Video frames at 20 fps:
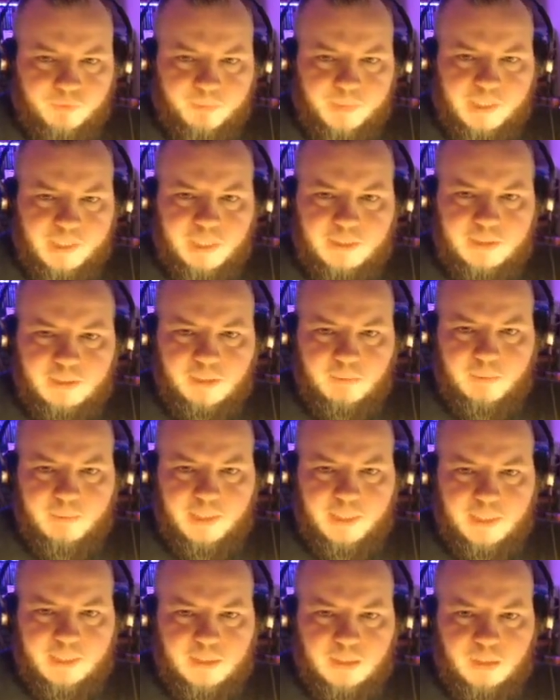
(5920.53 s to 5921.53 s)
parts of the
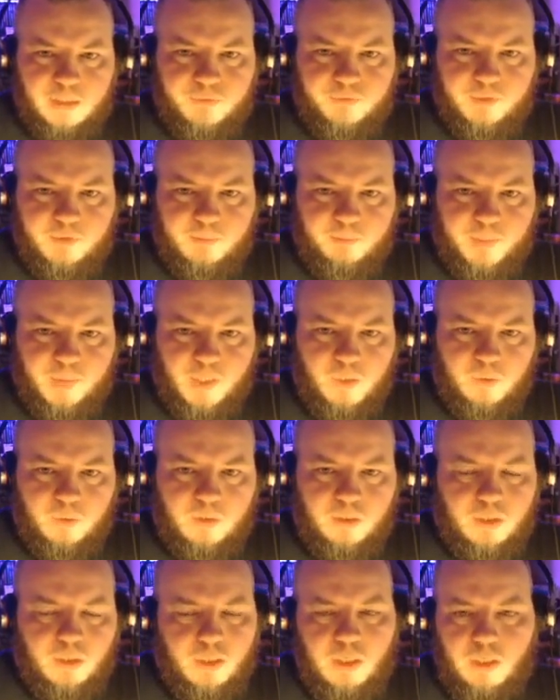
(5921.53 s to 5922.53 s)
mini. So for the bone,
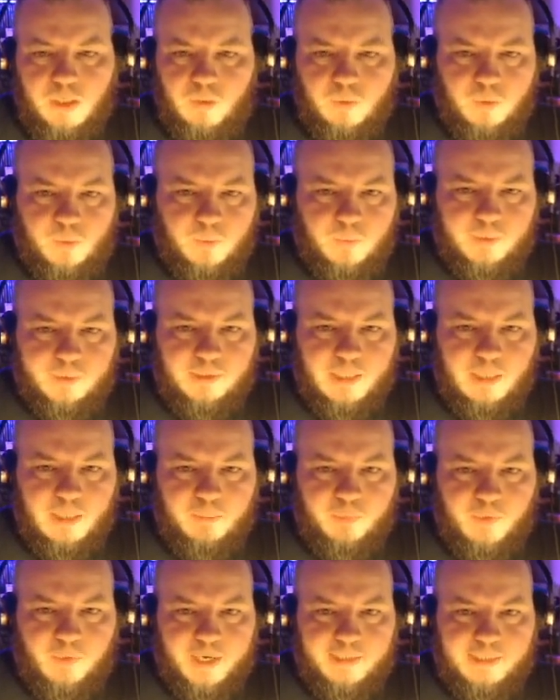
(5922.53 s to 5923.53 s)
we went with that
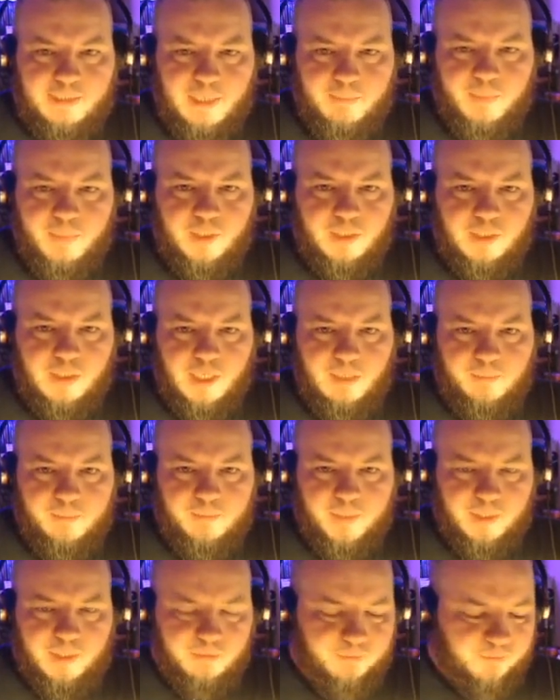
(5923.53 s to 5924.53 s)
brown, that burnt
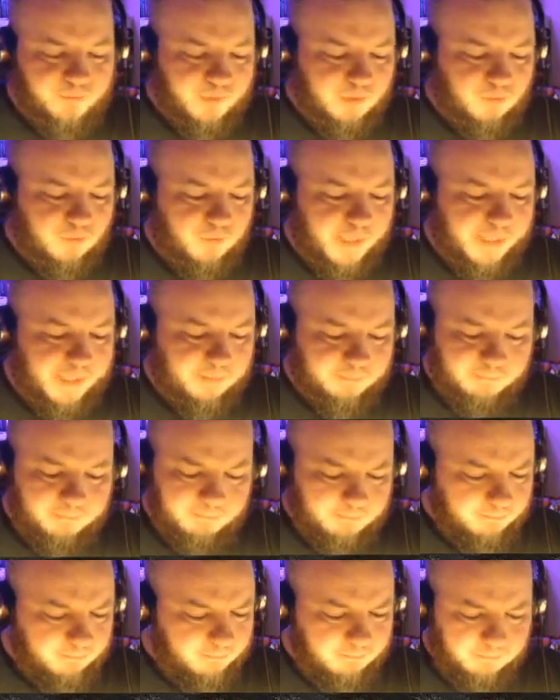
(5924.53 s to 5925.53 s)
umber. For the red,
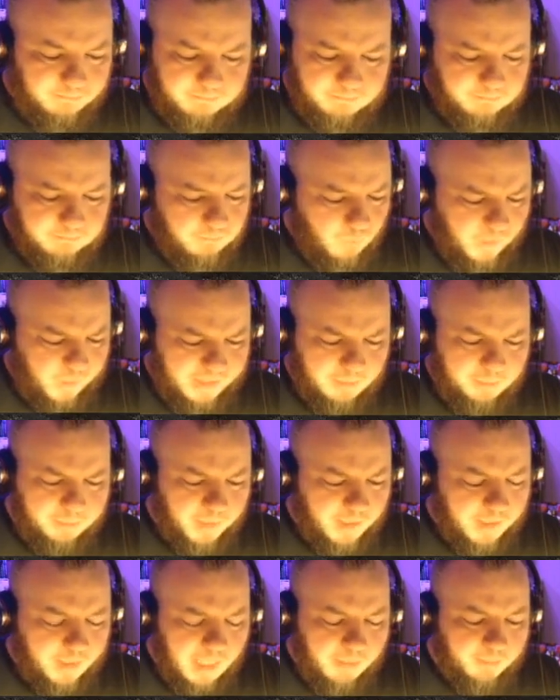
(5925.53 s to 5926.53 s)
we did
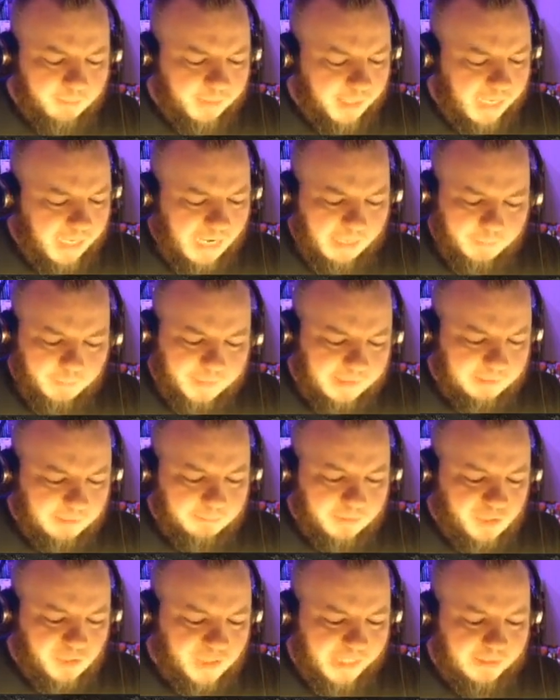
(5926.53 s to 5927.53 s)
burnt umber, and we did
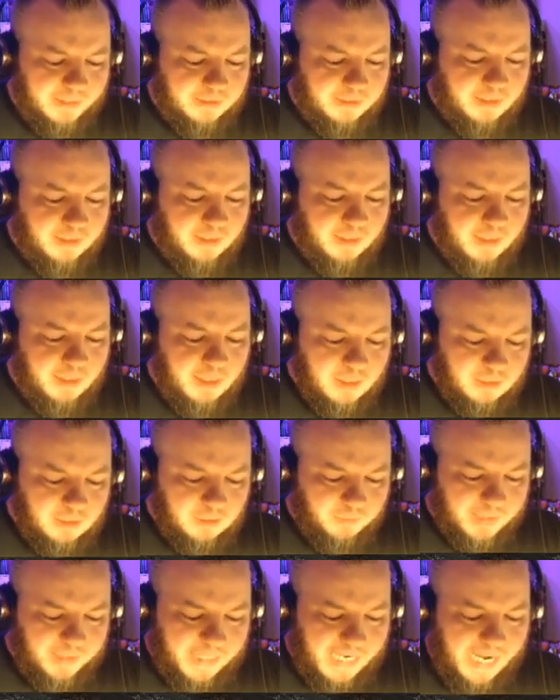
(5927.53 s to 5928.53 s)
magenta to
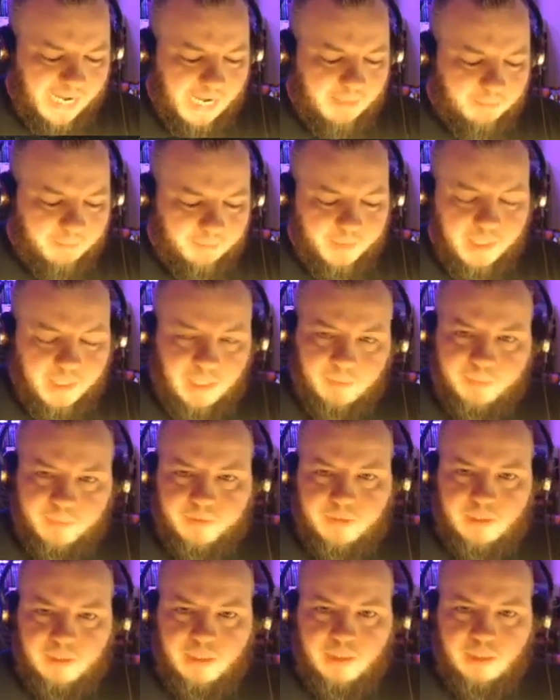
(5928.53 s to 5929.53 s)
really amp up
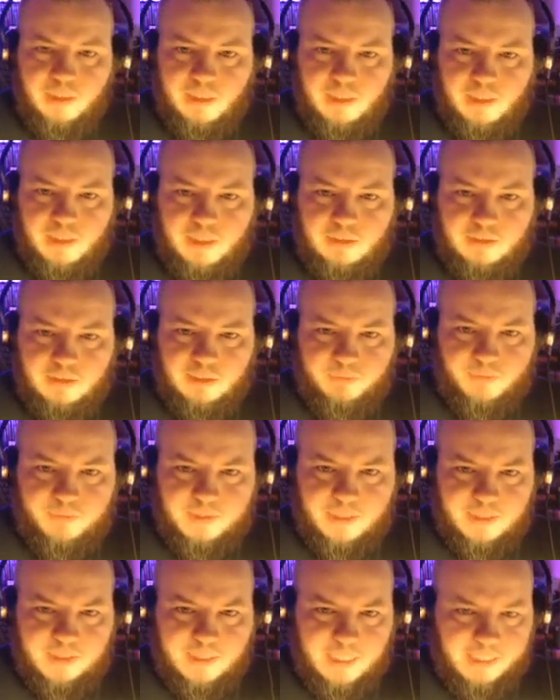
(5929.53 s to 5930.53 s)
the
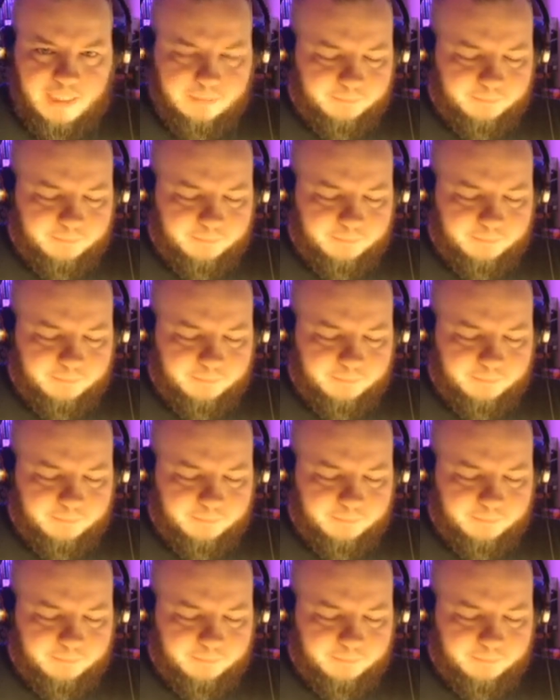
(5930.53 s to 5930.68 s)
differences there.